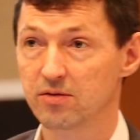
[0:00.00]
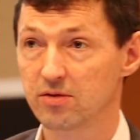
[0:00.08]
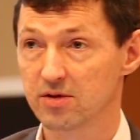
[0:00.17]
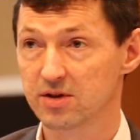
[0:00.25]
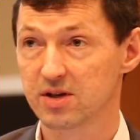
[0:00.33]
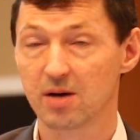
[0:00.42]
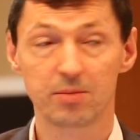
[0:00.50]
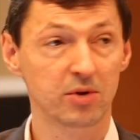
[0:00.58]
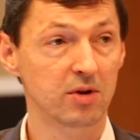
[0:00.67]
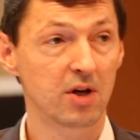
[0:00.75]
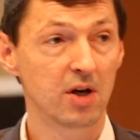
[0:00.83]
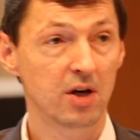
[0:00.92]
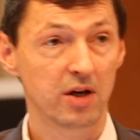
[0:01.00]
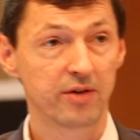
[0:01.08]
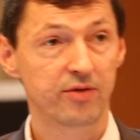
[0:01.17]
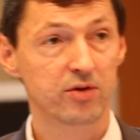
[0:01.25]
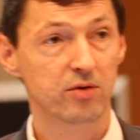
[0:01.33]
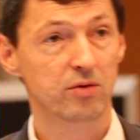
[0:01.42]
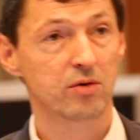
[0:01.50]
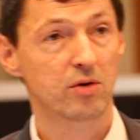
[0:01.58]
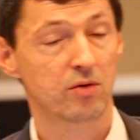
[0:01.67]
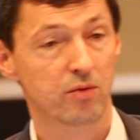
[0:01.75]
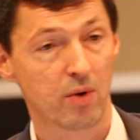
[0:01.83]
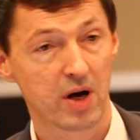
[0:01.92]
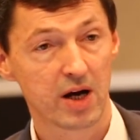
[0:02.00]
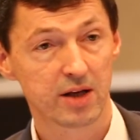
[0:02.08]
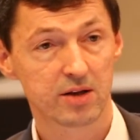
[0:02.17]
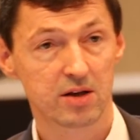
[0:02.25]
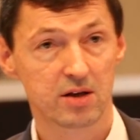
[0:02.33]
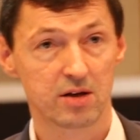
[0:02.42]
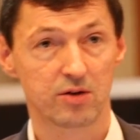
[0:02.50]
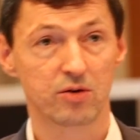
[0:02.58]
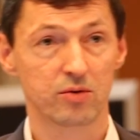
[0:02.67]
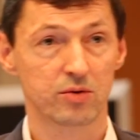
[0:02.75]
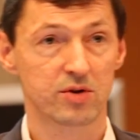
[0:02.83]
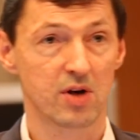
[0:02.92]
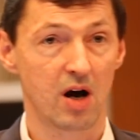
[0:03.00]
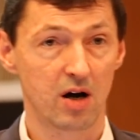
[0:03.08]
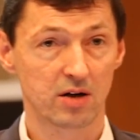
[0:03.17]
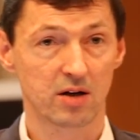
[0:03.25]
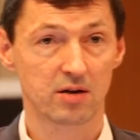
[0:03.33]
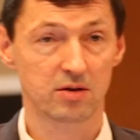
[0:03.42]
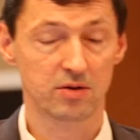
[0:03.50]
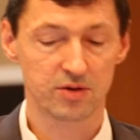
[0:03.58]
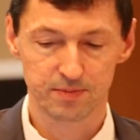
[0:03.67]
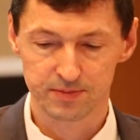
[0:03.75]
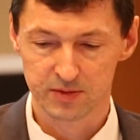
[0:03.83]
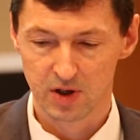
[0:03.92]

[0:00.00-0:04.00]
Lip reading: For example, if you write news articles